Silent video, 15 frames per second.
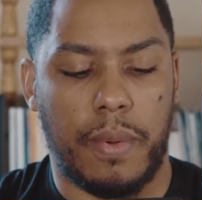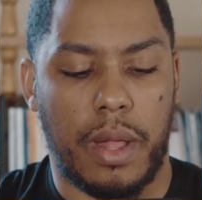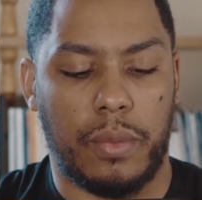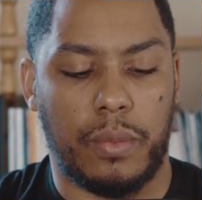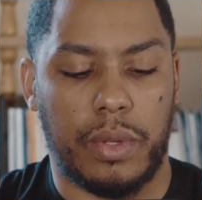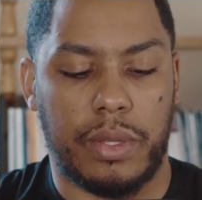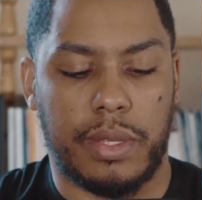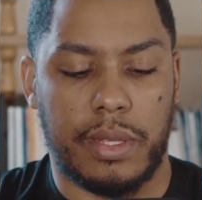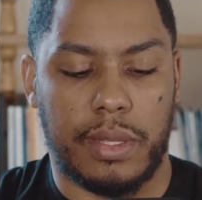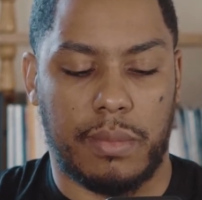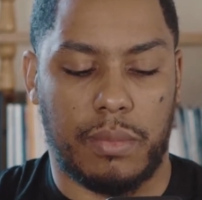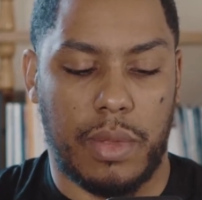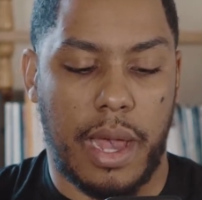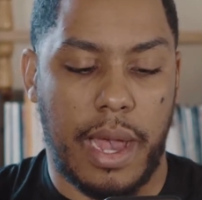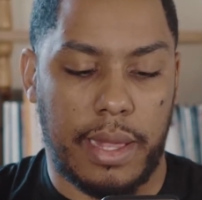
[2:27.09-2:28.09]
probably would have took
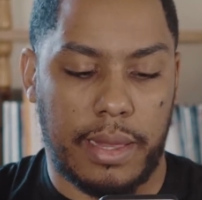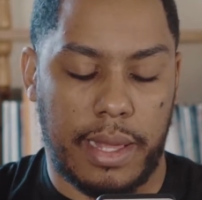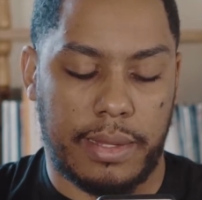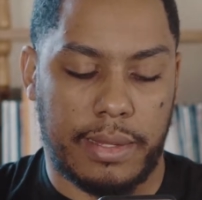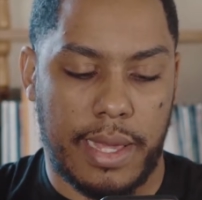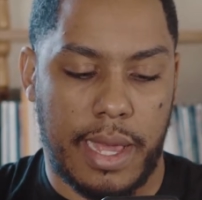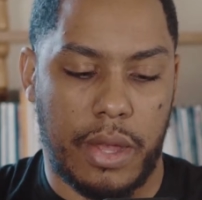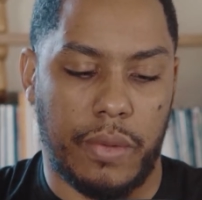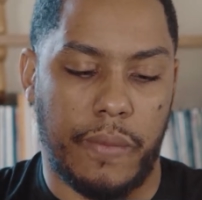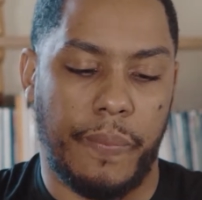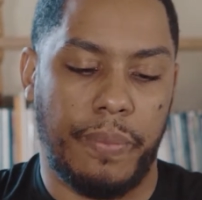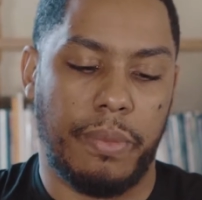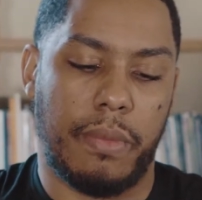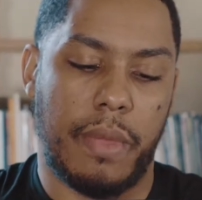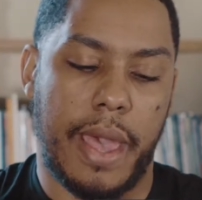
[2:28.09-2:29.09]
some of the highlights out,
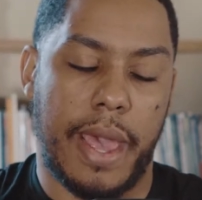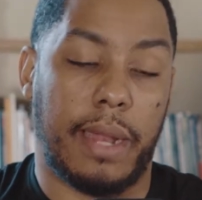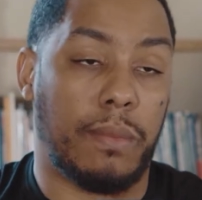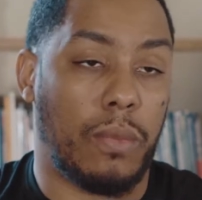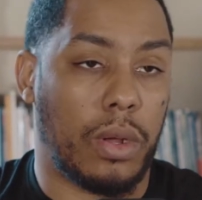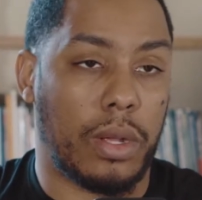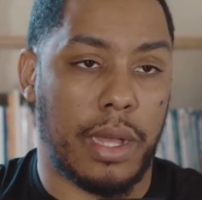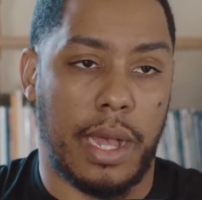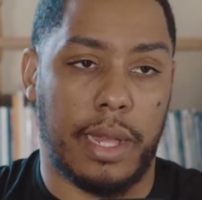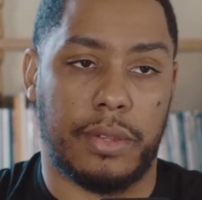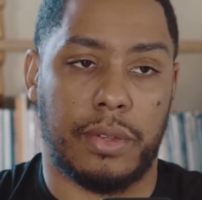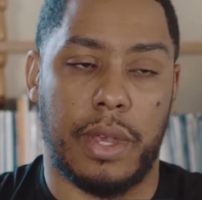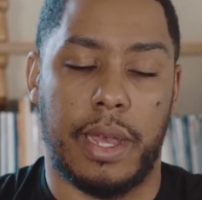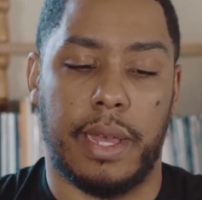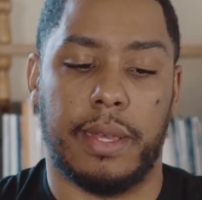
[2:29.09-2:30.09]
added more
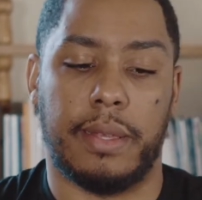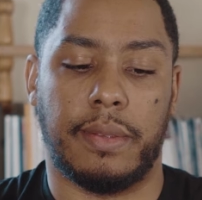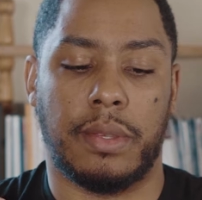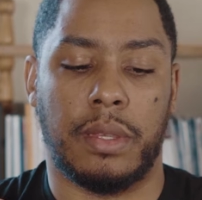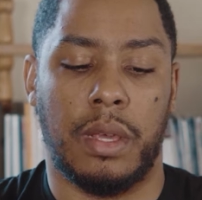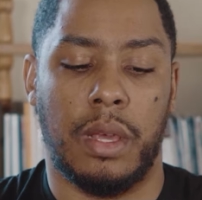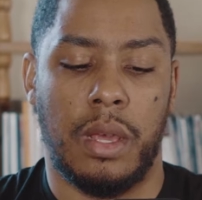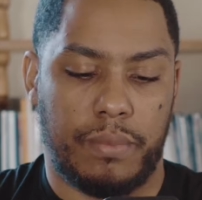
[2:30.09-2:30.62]
contrast.